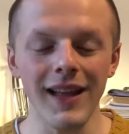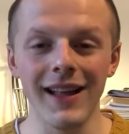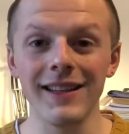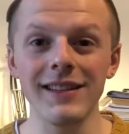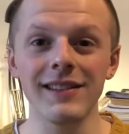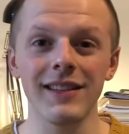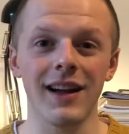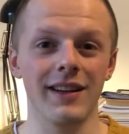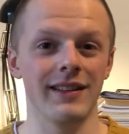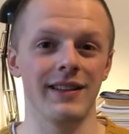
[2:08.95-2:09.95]
And these are the
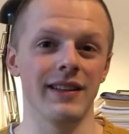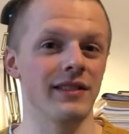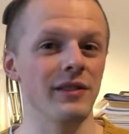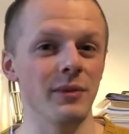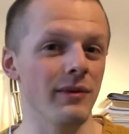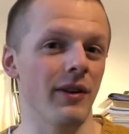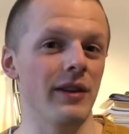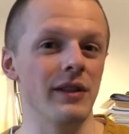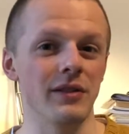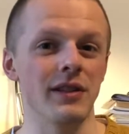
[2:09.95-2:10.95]
kind of things that with
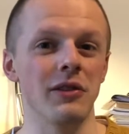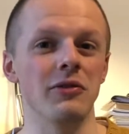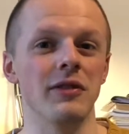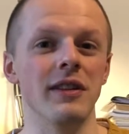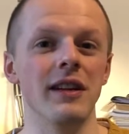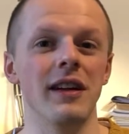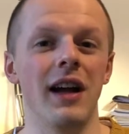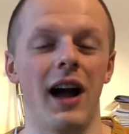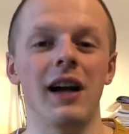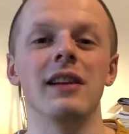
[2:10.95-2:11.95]
very young children
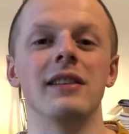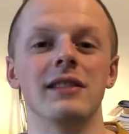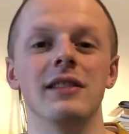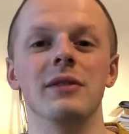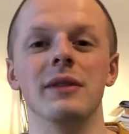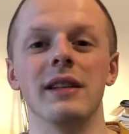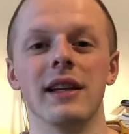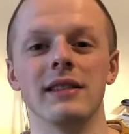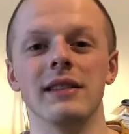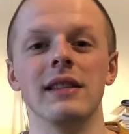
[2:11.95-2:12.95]
I like to do in
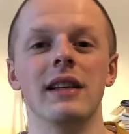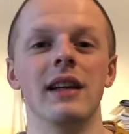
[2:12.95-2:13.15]
lesson.